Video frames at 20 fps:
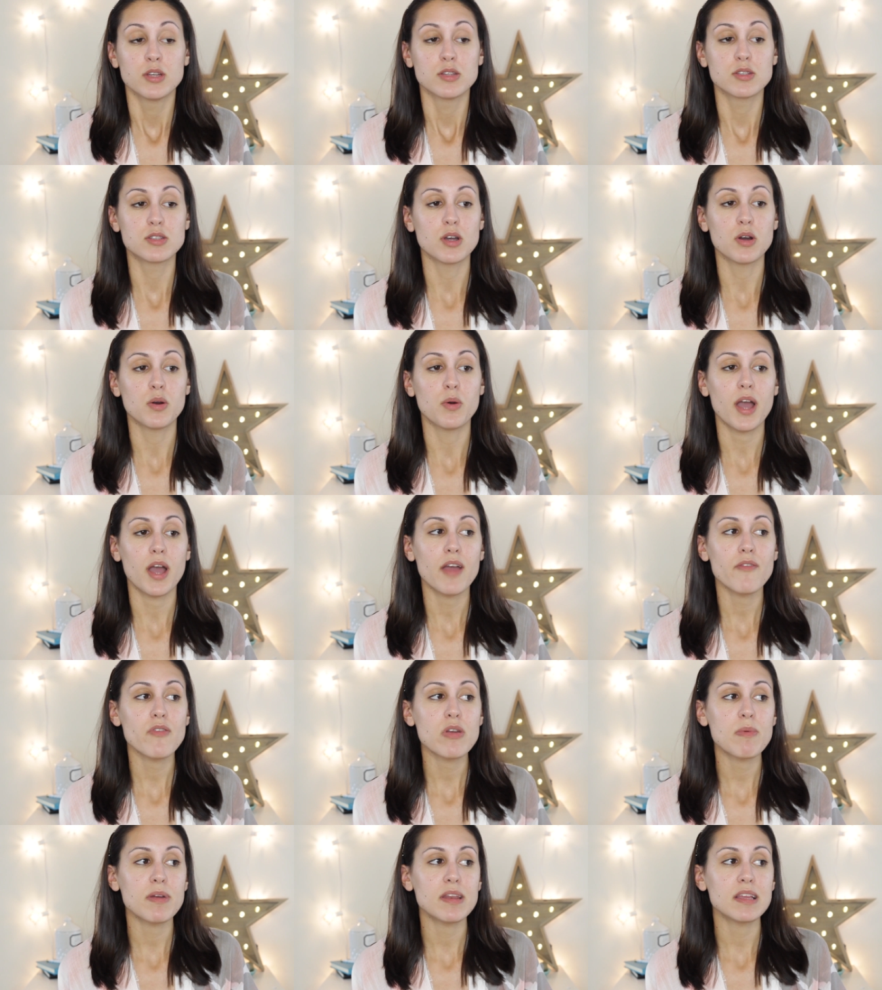So
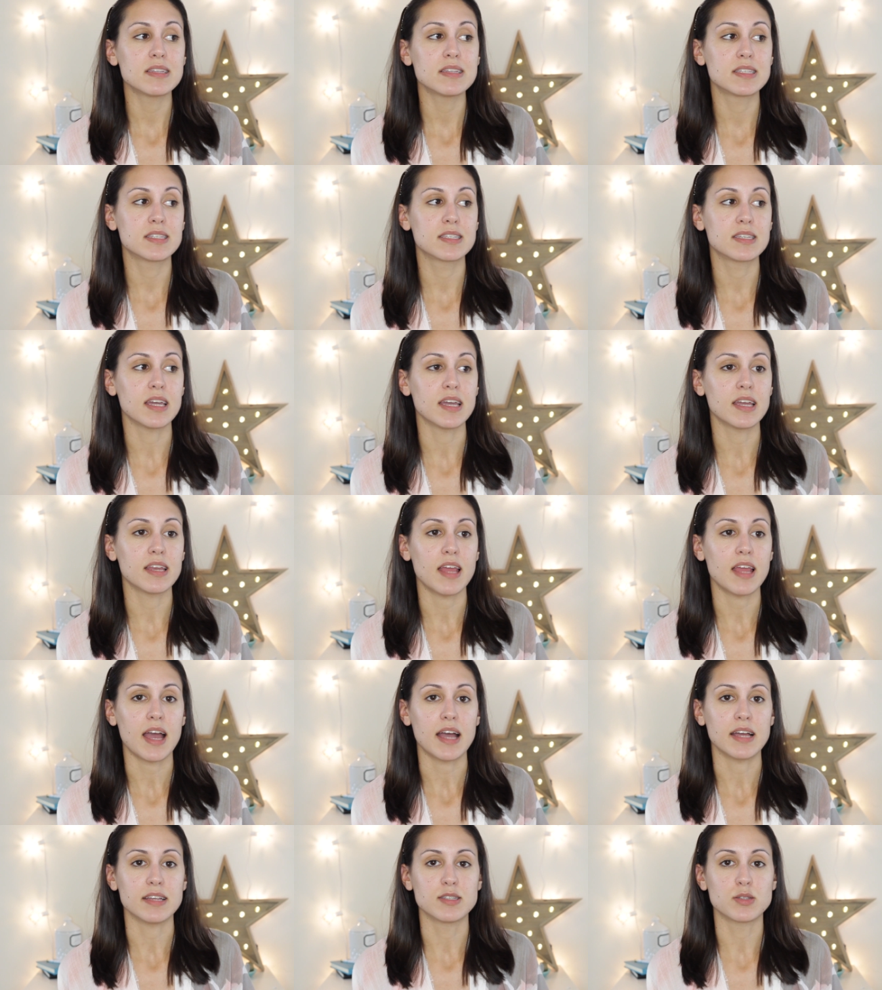everybody's
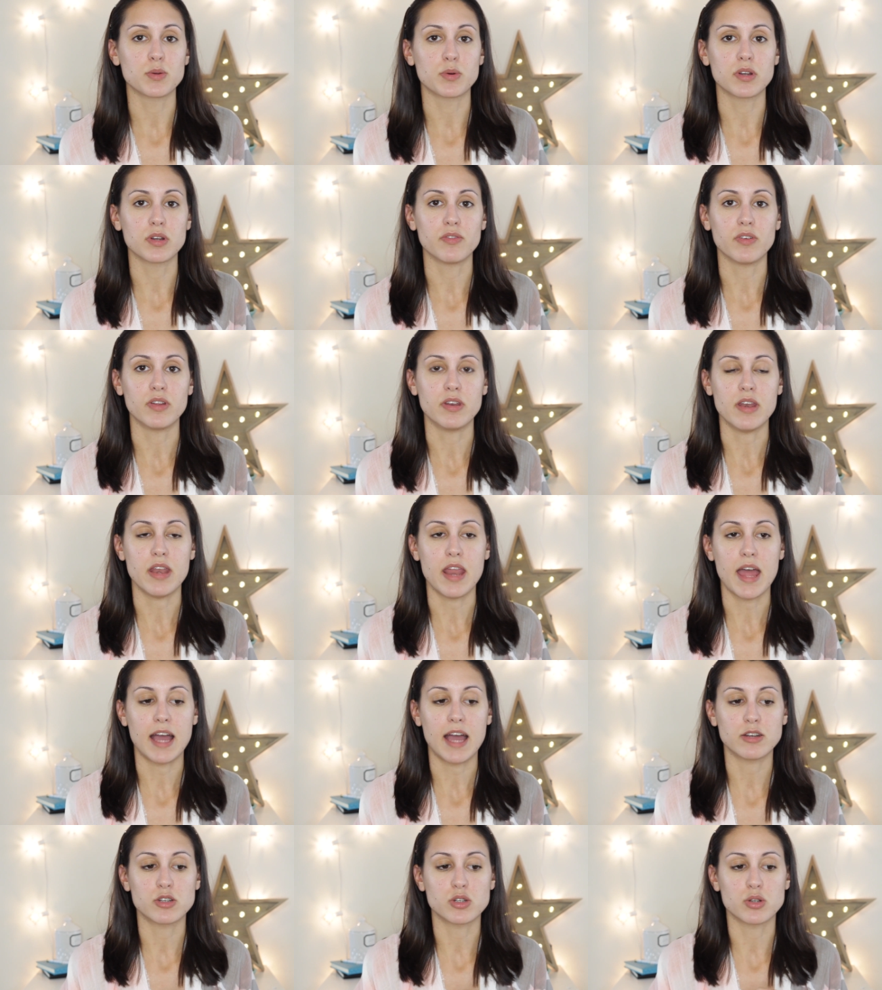skin has sort of a
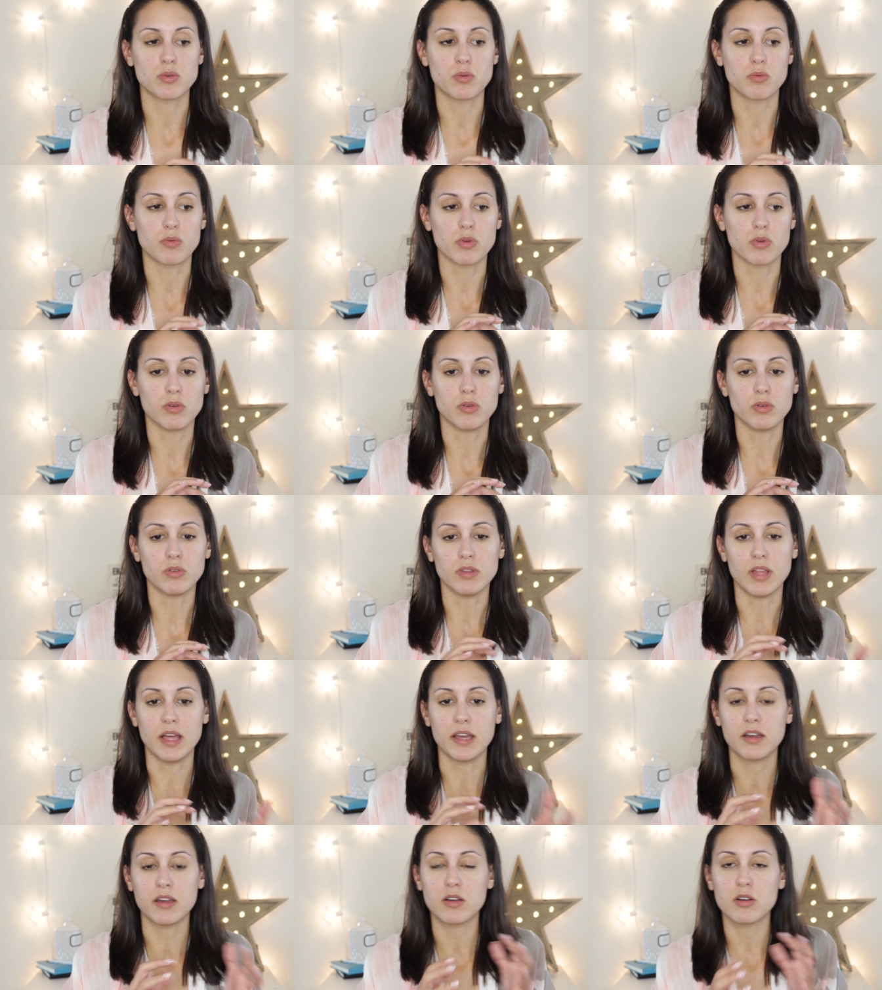natural
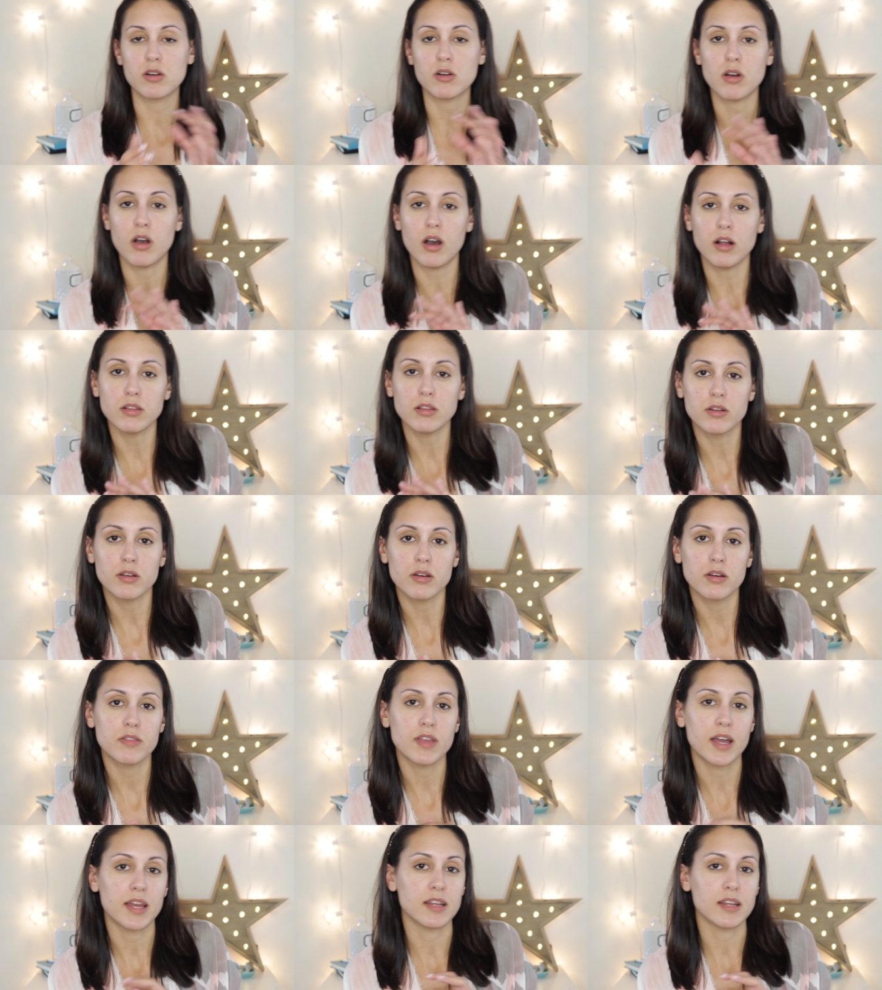like
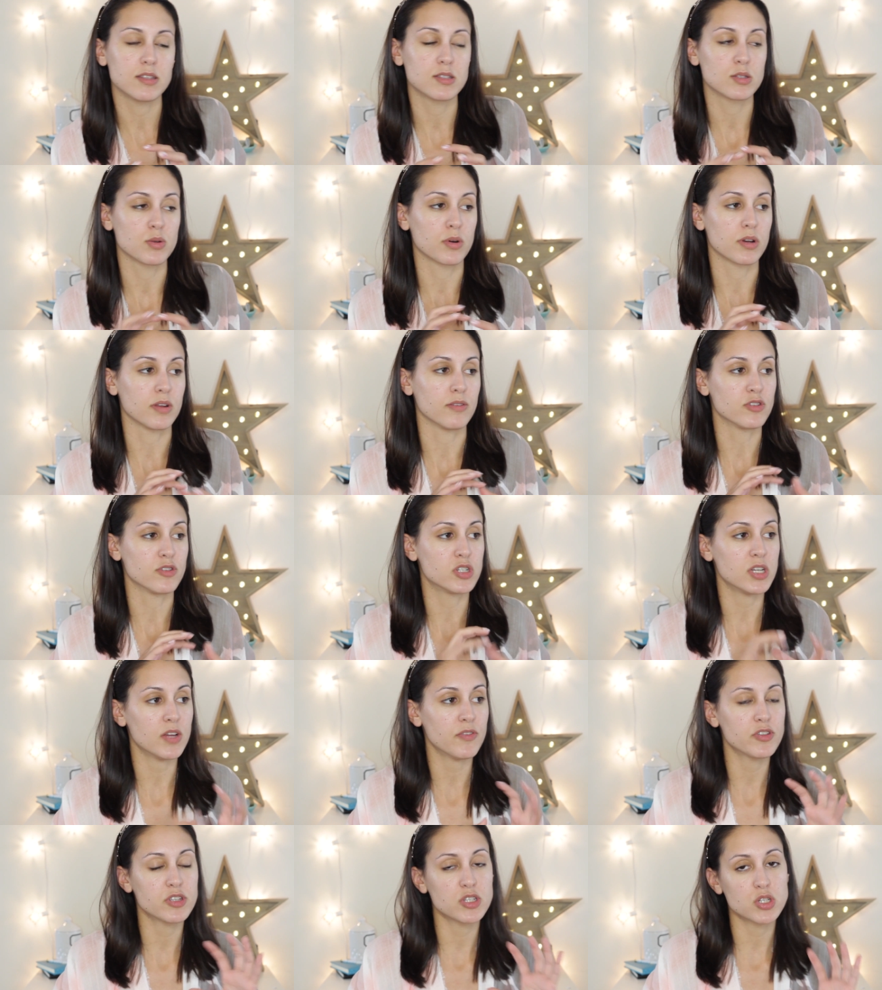color that it sort of
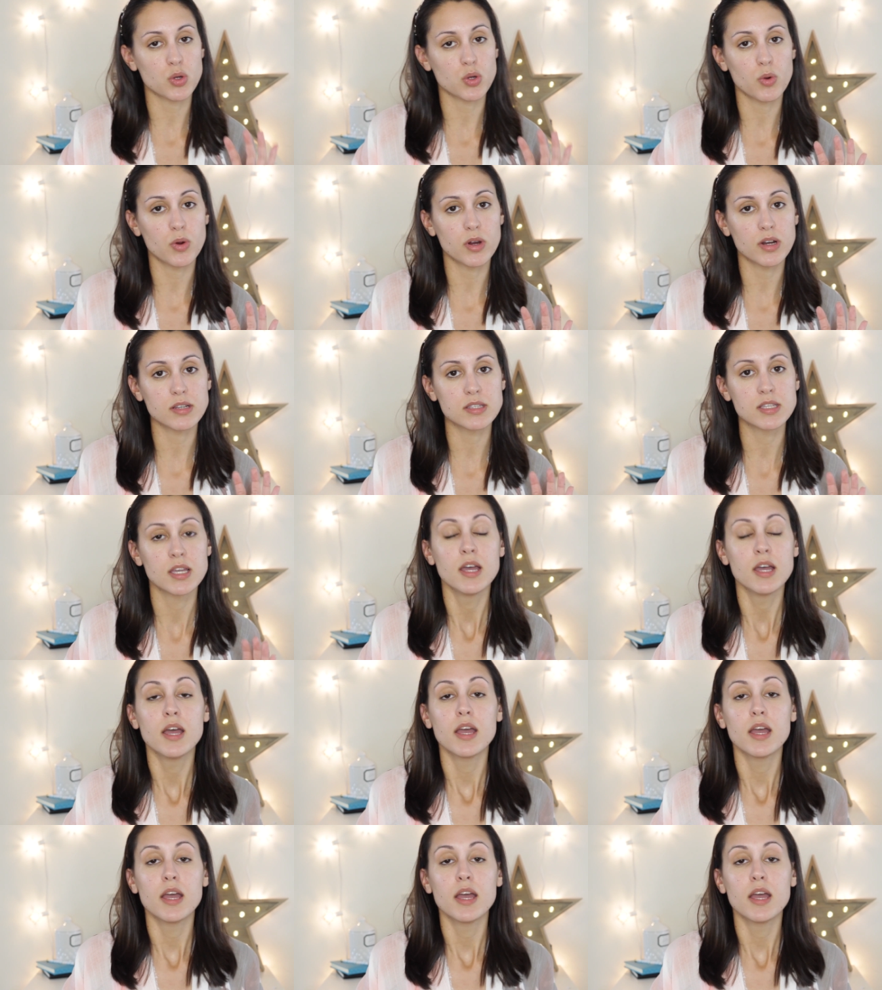shifts towards.